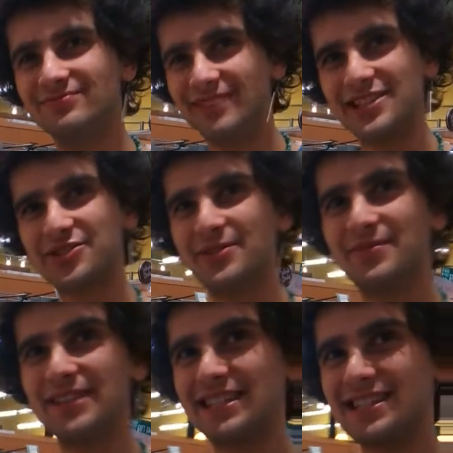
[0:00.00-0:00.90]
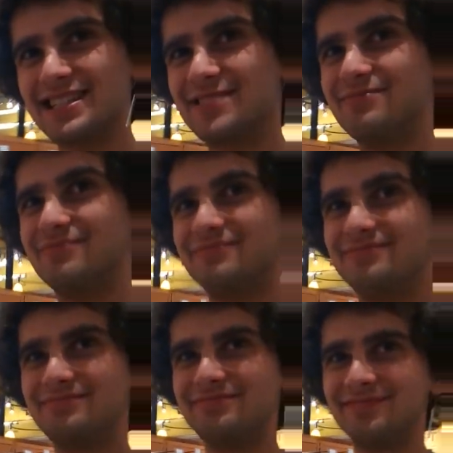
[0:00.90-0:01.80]
Extreme veganism.
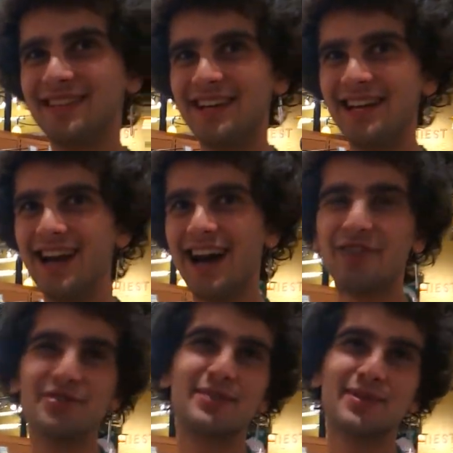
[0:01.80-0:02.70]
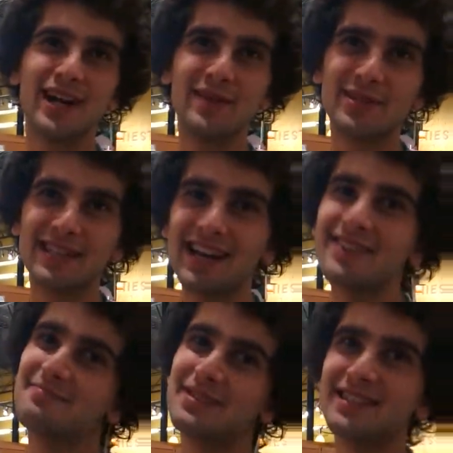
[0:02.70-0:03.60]
Gotcha. I don't subscribe to that,
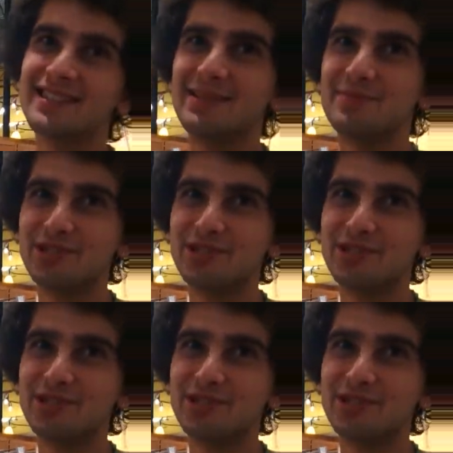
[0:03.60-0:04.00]
but some do.